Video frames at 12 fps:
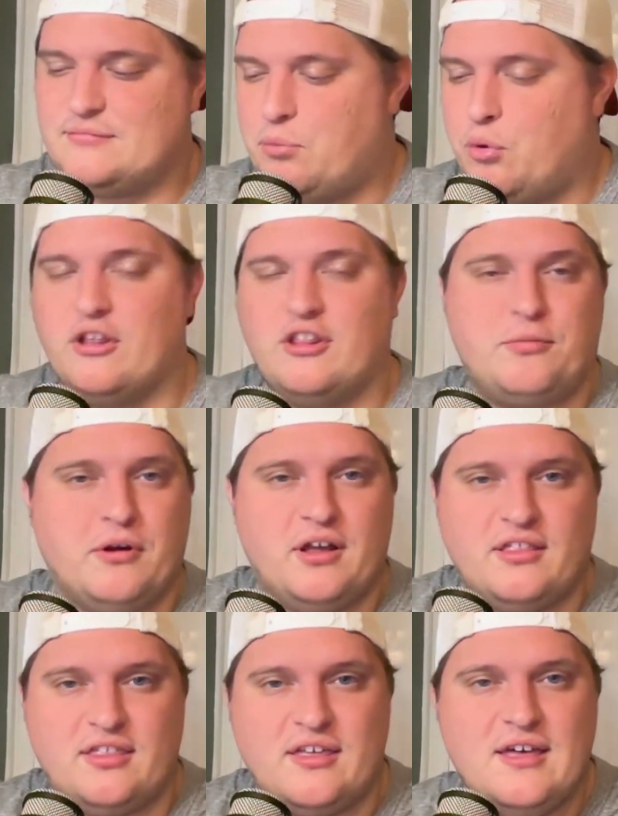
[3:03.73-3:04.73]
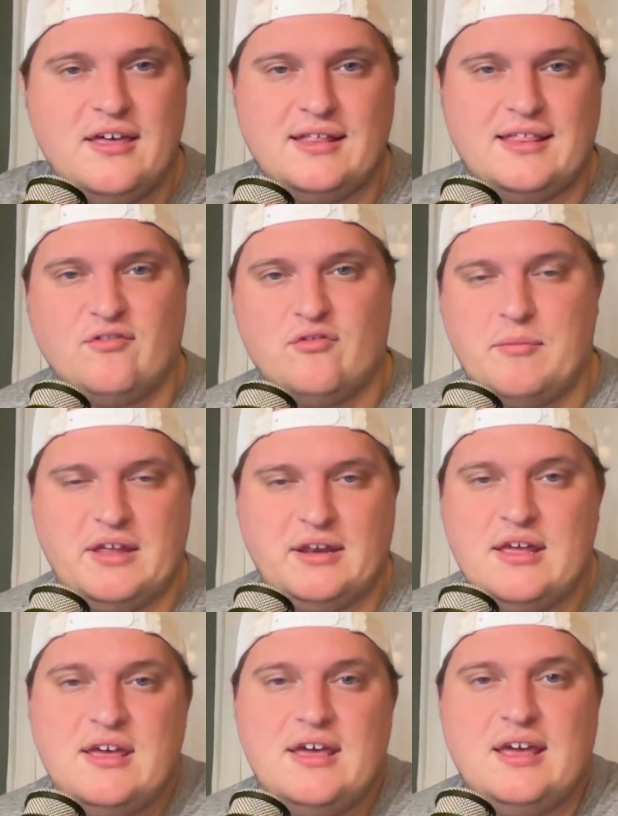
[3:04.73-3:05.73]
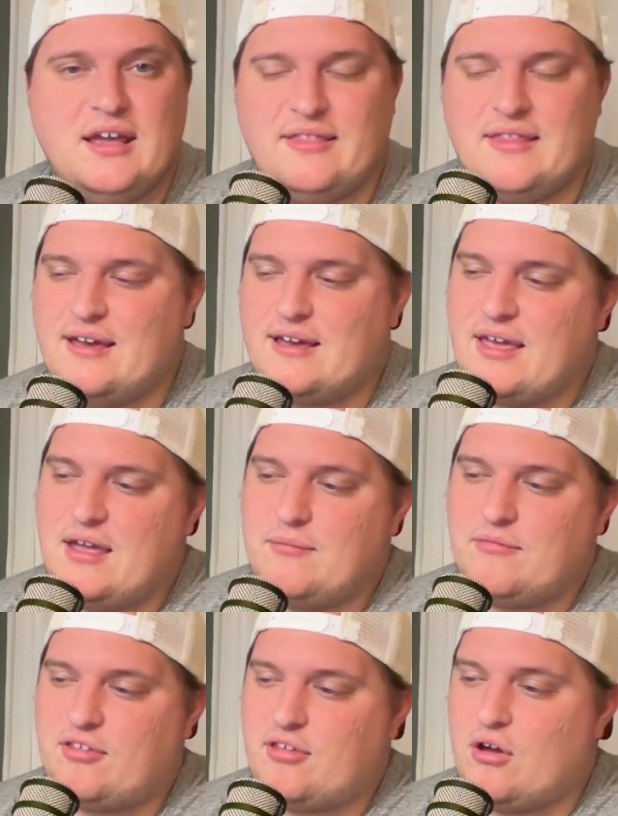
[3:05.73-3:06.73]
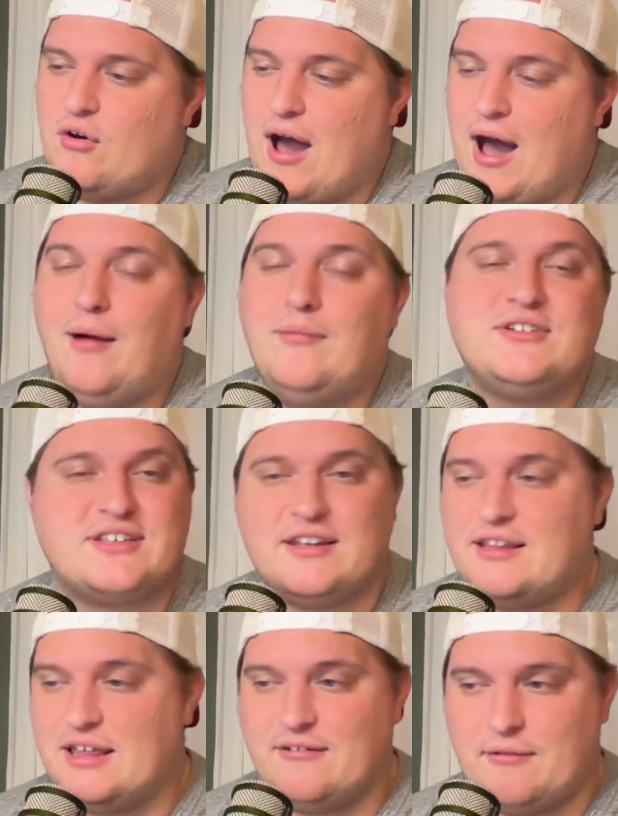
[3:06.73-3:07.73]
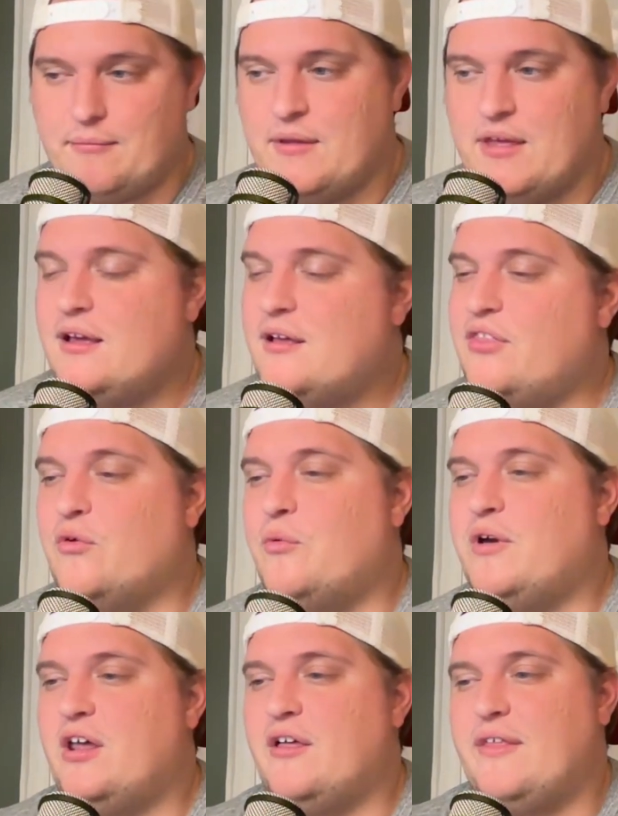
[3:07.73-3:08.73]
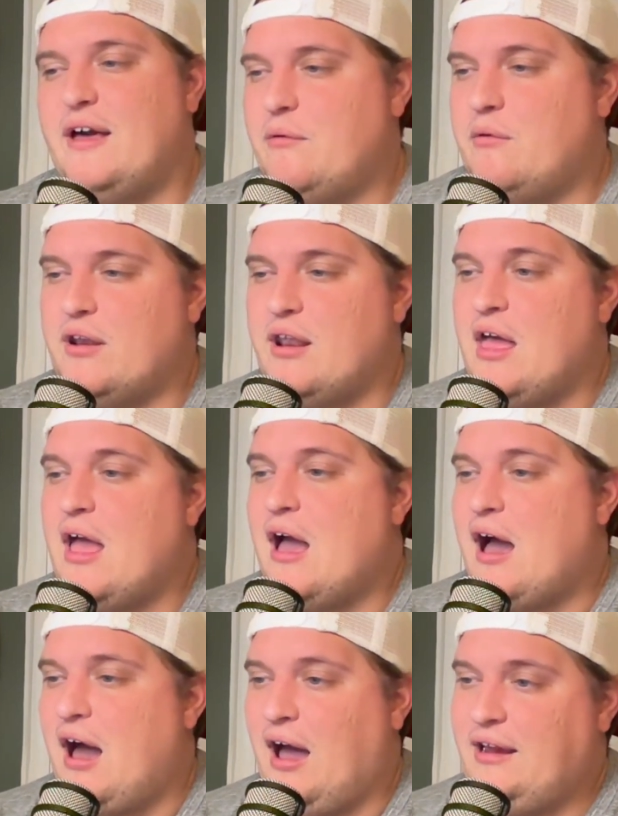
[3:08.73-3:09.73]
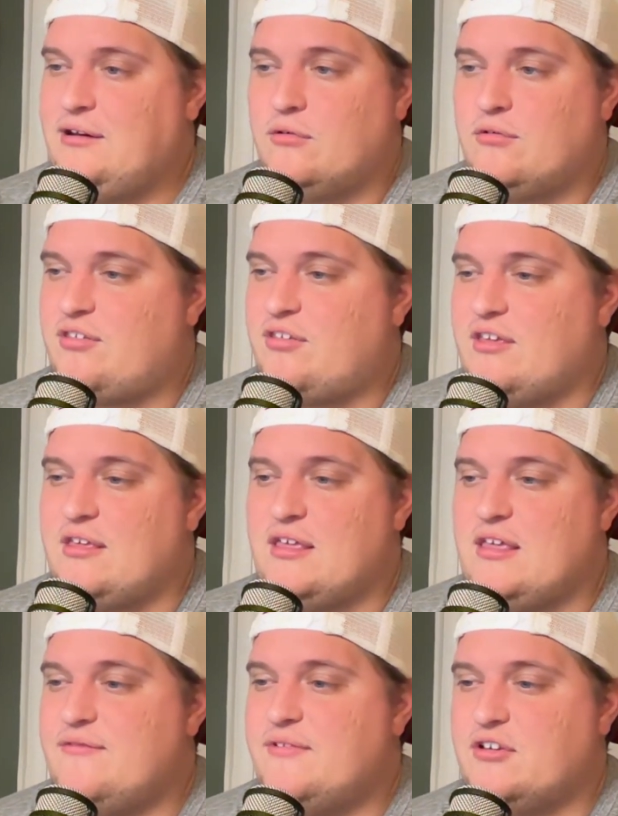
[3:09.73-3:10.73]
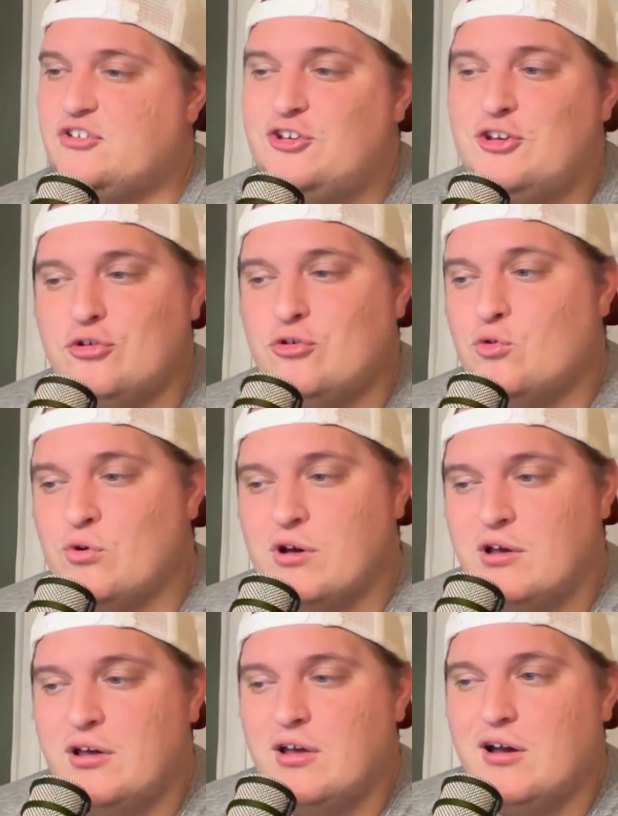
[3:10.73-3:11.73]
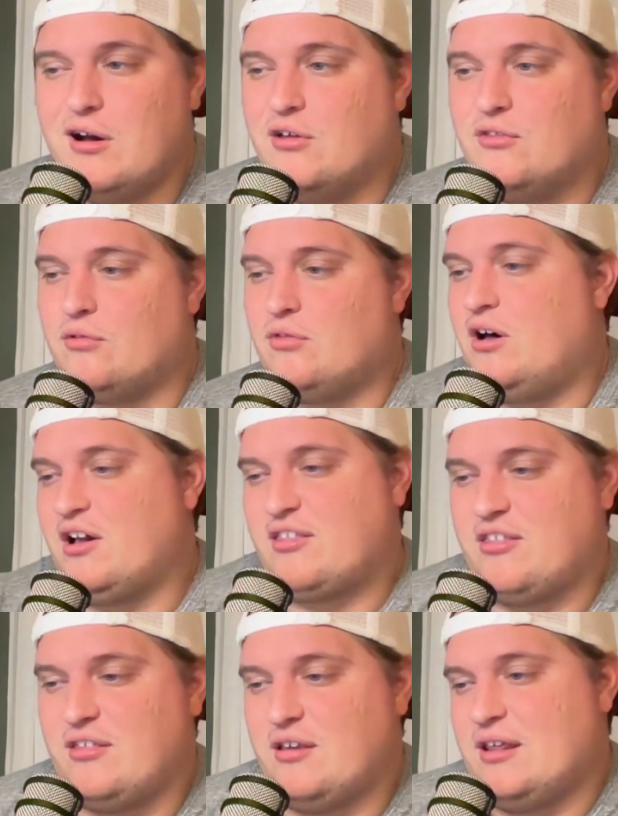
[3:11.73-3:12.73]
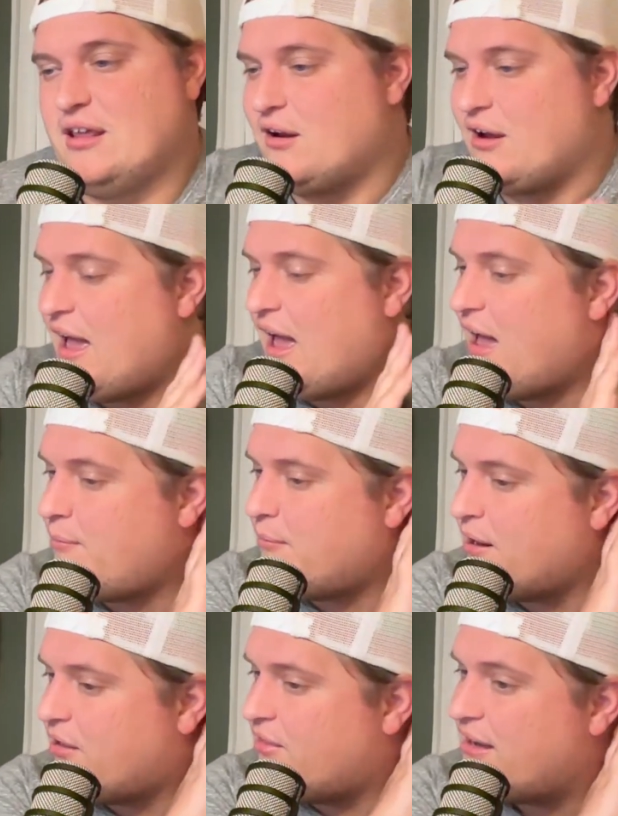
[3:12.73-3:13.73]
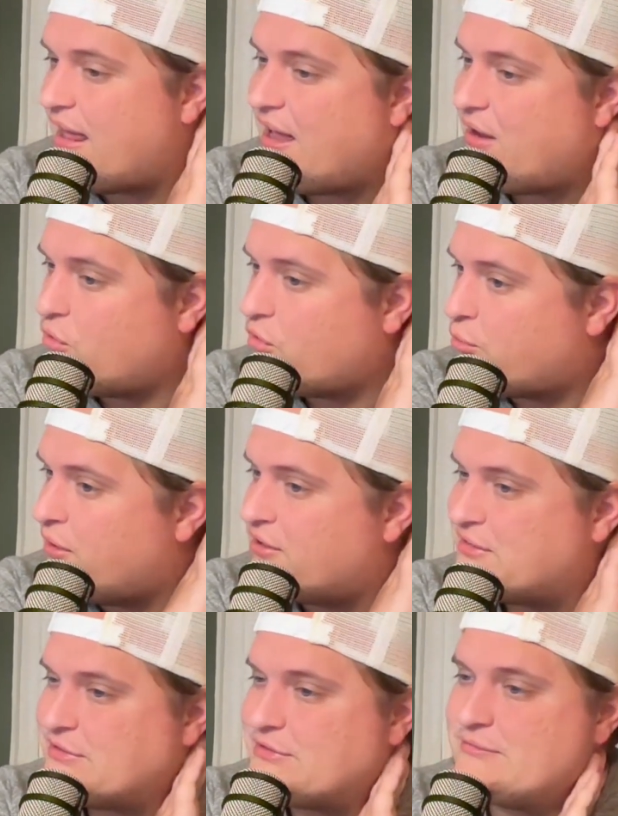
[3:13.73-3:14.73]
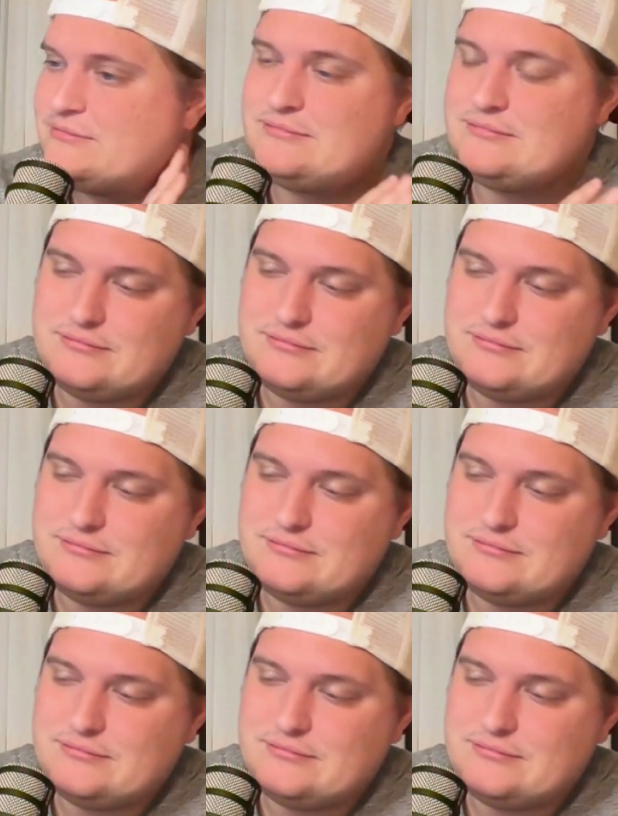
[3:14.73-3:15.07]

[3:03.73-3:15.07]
point spreads that's ever been in that game. So I'm just going to give him the win on that one. I don't see even 2 other losses in here. At Maryland, at Northwestern,